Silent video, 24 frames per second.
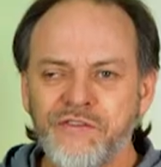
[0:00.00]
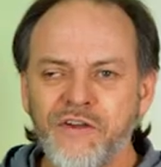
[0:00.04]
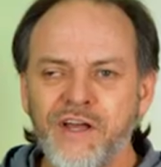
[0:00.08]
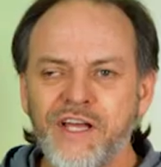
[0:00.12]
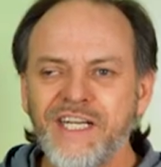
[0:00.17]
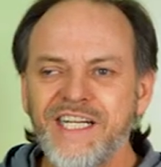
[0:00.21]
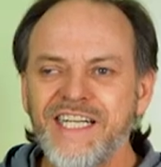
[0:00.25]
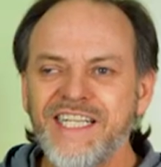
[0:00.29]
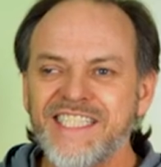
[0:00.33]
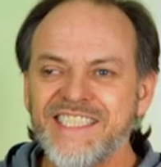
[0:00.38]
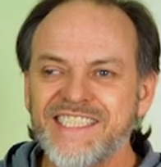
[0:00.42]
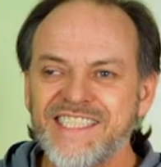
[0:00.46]

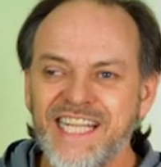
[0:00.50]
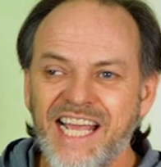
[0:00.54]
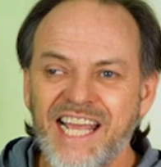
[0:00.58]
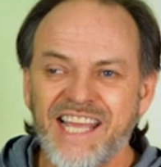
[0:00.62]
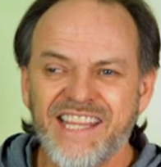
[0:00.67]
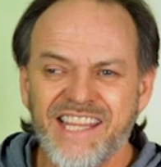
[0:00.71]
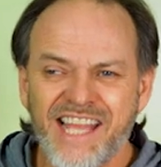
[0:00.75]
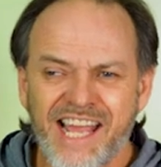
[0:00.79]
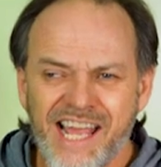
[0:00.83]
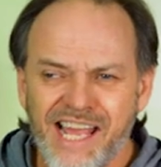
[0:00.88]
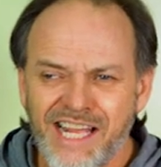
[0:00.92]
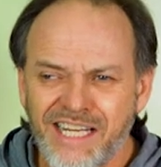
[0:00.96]
funny to say
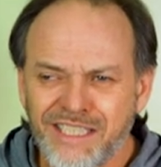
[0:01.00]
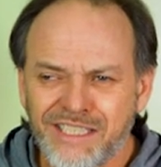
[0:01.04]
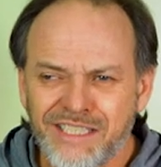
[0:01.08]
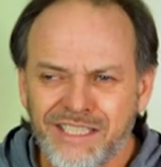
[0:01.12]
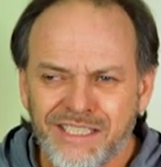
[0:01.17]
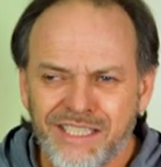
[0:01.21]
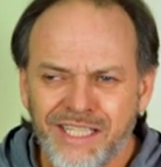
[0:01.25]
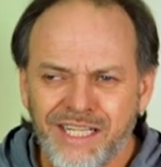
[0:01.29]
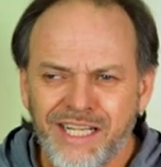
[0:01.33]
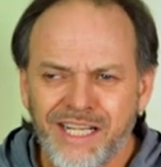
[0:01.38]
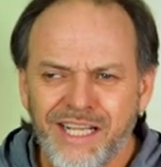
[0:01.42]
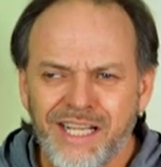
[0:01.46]
that,
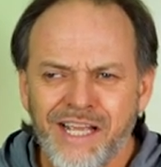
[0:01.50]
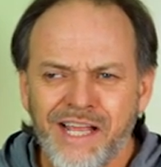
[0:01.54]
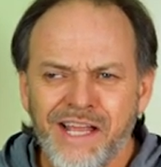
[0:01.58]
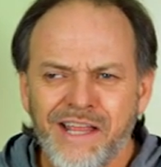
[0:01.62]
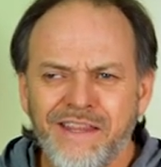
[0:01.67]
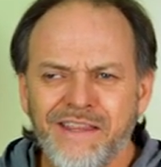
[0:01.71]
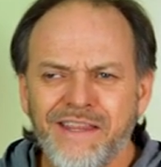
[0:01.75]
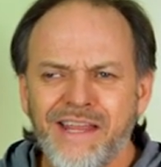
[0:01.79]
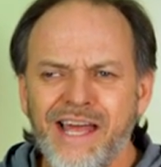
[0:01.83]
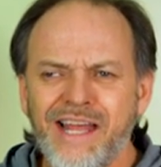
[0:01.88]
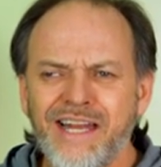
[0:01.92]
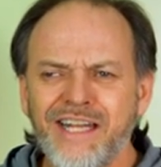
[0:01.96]

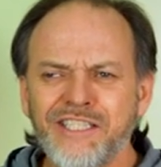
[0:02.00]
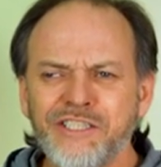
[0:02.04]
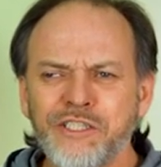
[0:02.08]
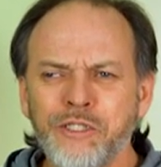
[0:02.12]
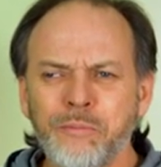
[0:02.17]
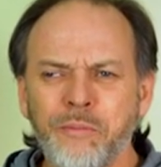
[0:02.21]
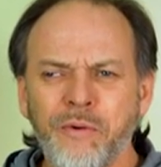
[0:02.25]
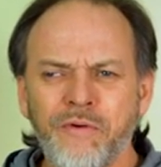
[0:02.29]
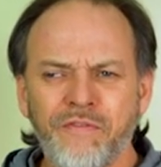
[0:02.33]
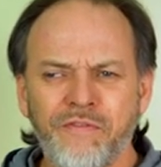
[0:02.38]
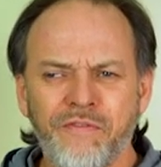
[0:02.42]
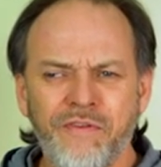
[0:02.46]
that it's a
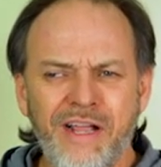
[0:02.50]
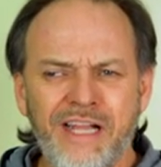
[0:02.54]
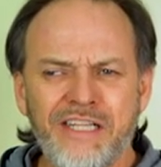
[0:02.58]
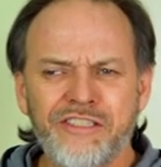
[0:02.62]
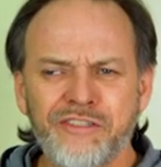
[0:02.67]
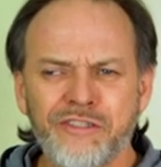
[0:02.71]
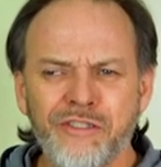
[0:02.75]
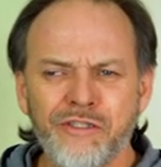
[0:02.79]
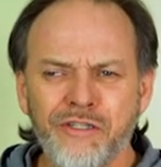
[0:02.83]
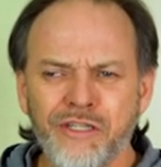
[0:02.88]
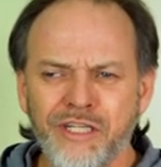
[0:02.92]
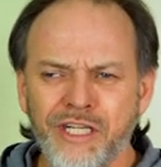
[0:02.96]

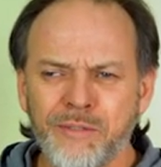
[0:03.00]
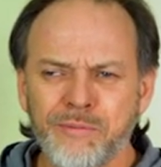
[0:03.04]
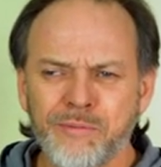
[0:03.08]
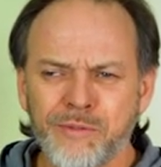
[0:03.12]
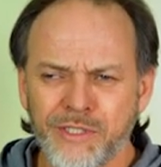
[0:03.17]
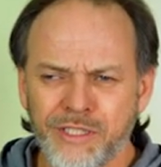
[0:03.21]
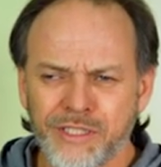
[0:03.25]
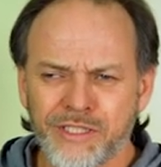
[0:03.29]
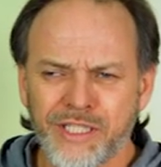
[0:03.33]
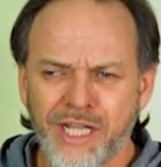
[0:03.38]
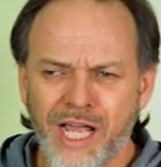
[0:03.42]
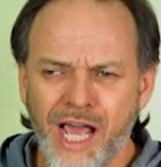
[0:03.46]
professional Klipsch
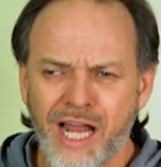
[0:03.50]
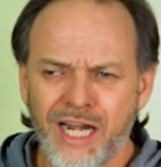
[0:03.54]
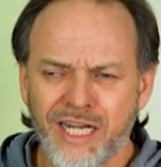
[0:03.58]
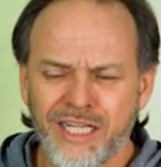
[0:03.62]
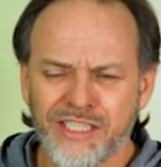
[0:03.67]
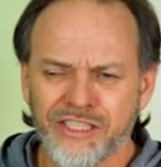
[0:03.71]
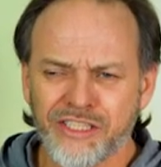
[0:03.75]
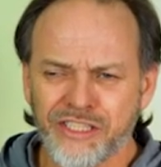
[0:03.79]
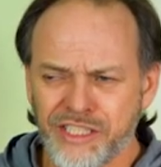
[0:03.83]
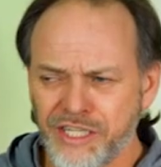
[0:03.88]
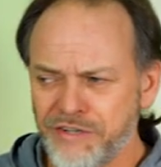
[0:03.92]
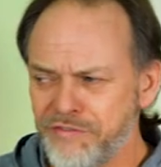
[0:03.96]
La Scala
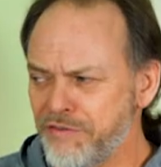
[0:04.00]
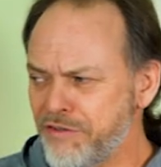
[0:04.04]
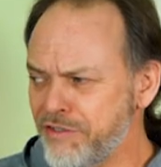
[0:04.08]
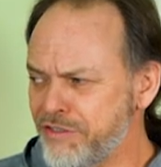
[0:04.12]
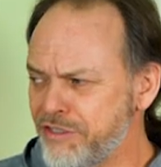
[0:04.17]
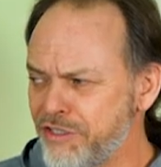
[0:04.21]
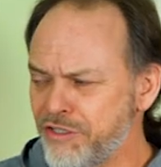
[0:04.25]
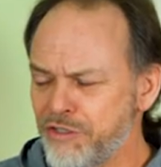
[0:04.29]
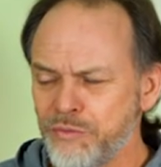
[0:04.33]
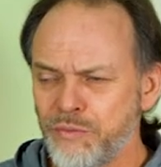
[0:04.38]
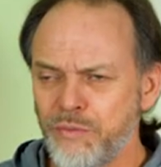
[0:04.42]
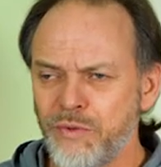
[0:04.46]
is different
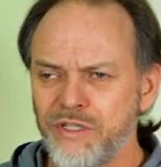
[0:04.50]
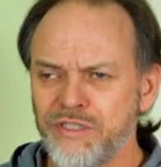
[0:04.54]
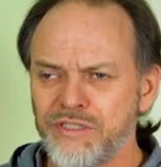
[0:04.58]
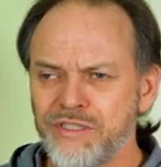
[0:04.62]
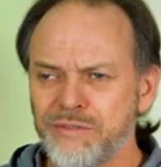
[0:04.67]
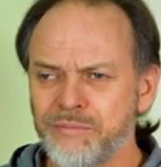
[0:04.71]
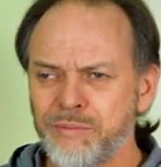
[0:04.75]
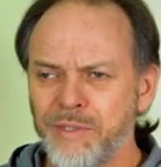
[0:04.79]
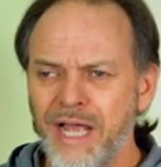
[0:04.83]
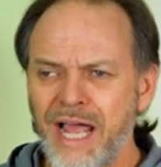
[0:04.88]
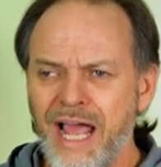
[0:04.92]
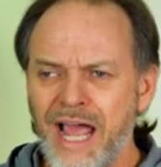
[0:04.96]
than the
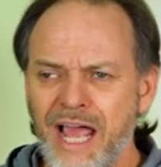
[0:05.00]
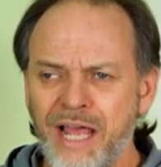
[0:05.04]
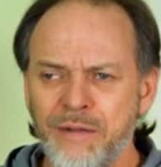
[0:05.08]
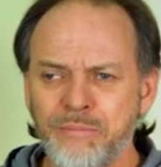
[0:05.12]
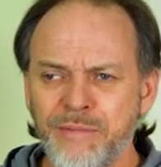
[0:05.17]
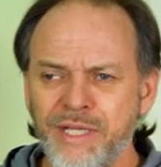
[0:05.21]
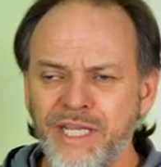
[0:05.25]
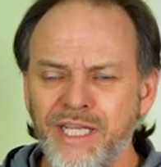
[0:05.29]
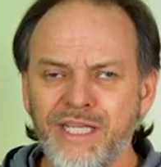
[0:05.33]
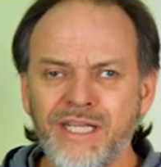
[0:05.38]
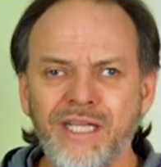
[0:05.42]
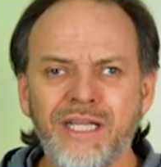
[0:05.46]
ones behind
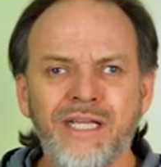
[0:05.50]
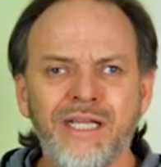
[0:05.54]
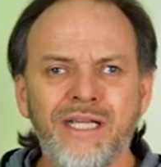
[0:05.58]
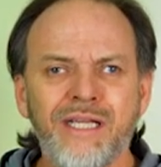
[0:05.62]
me